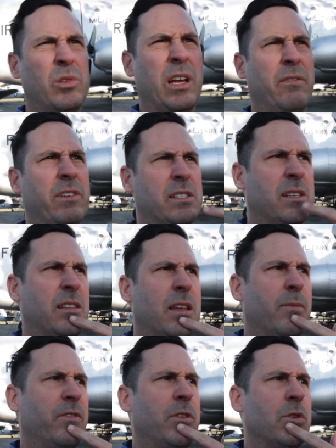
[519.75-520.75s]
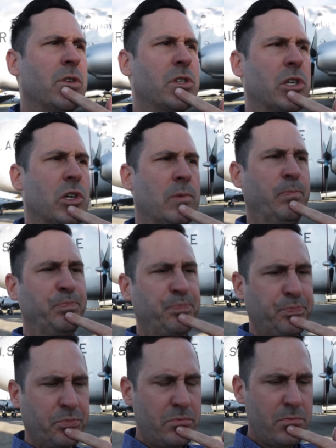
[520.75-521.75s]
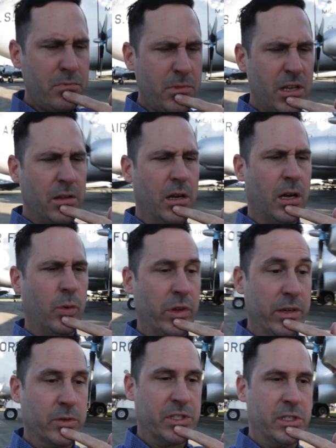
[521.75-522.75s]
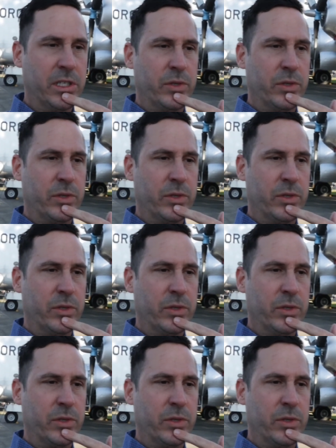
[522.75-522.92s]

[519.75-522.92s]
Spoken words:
when I visited them a few years ago, when they were still